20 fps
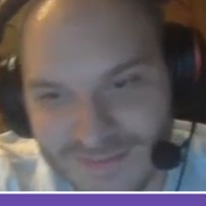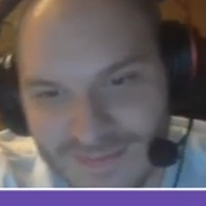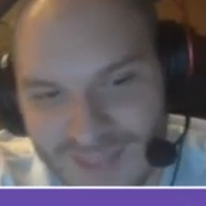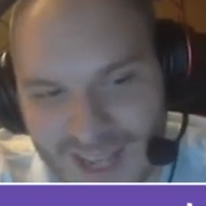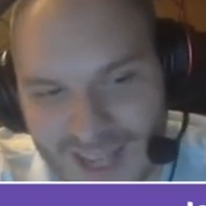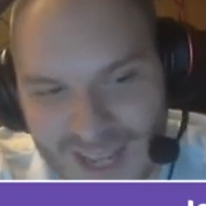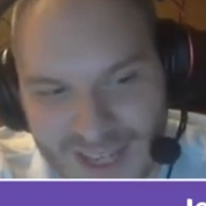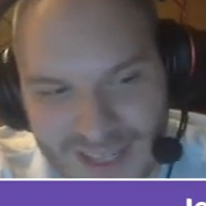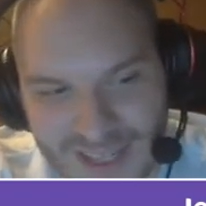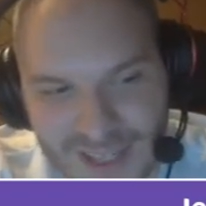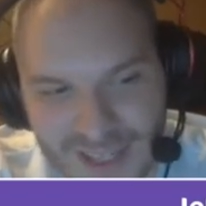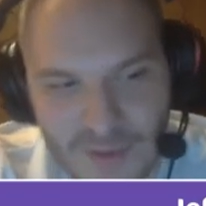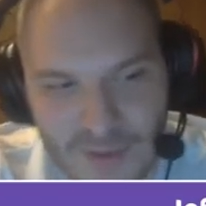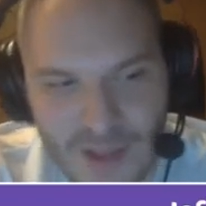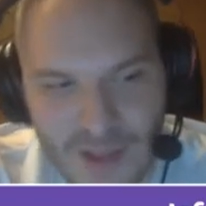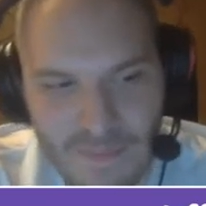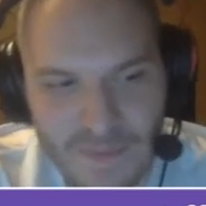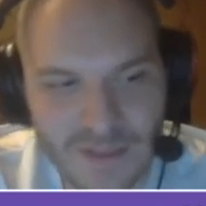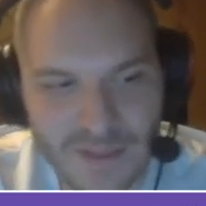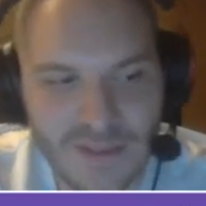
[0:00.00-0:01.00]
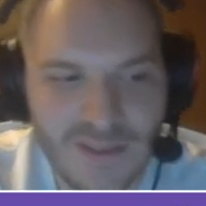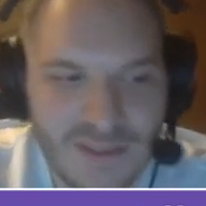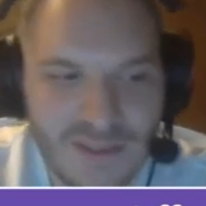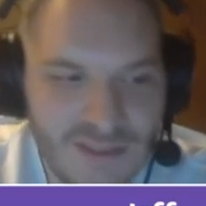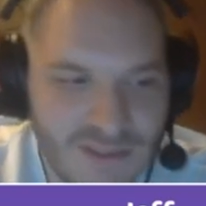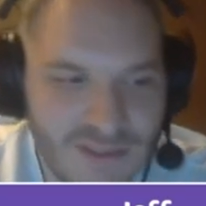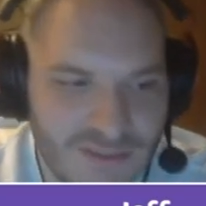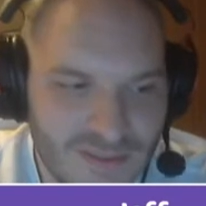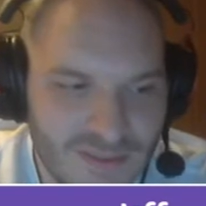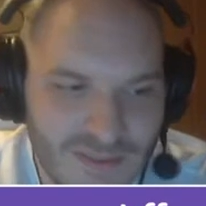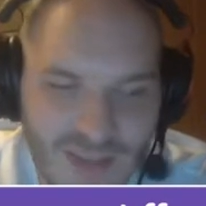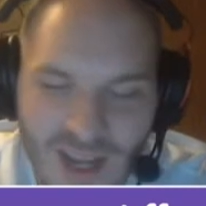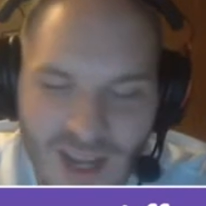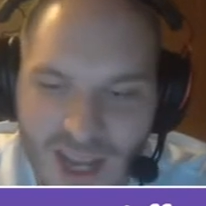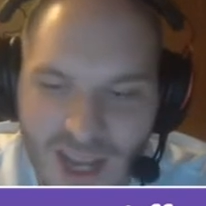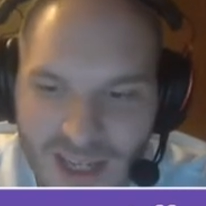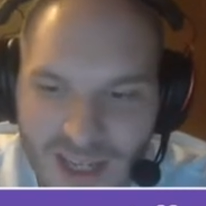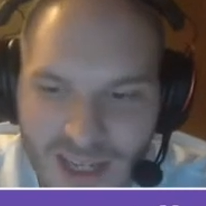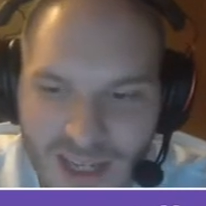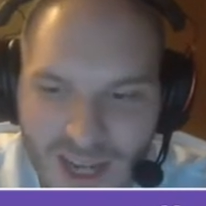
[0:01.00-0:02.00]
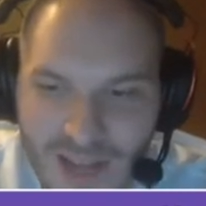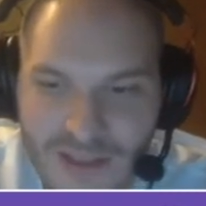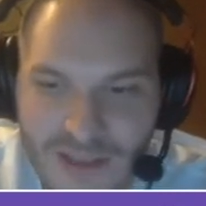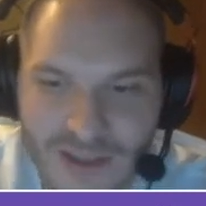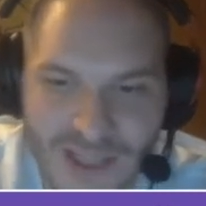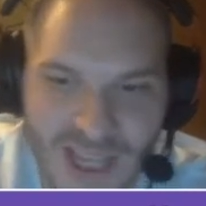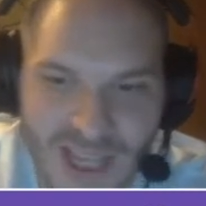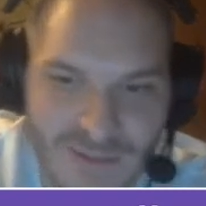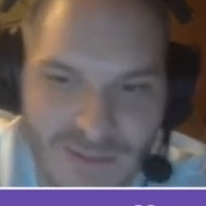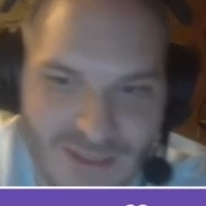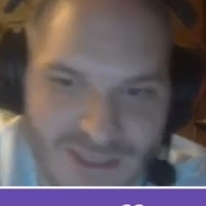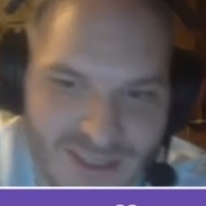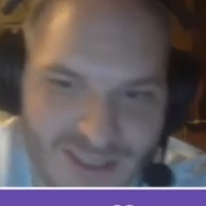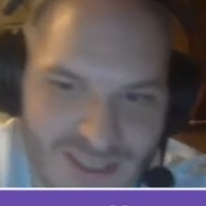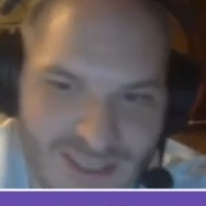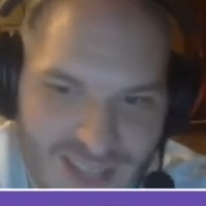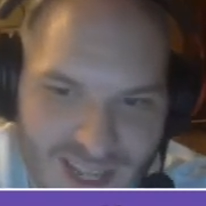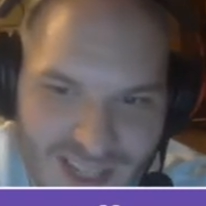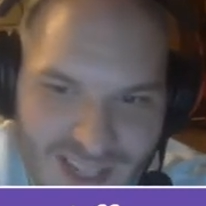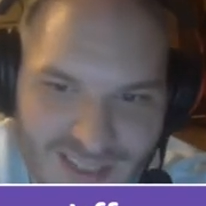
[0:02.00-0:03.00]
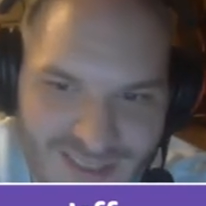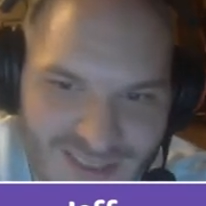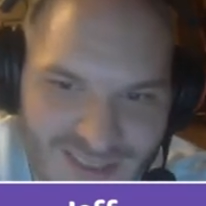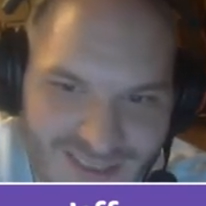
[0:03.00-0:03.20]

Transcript: Hiding your weapons. Hiding other games inside.